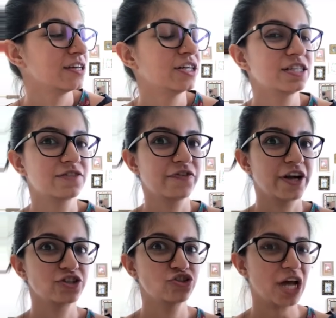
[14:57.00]
his
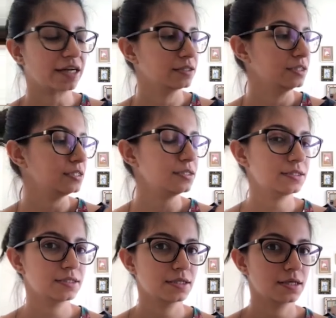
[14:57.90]
friend Jackal
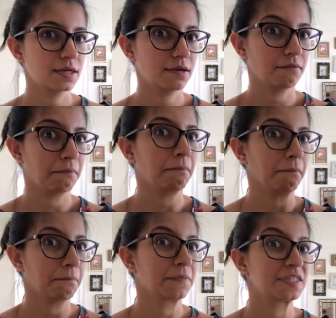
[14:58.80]
is
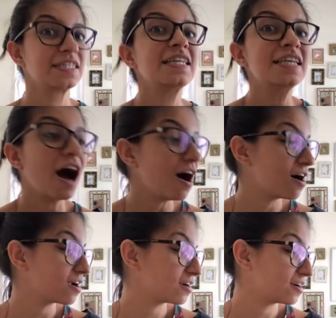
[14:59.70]

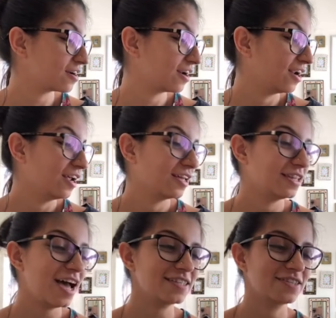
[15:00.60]
Siar. That's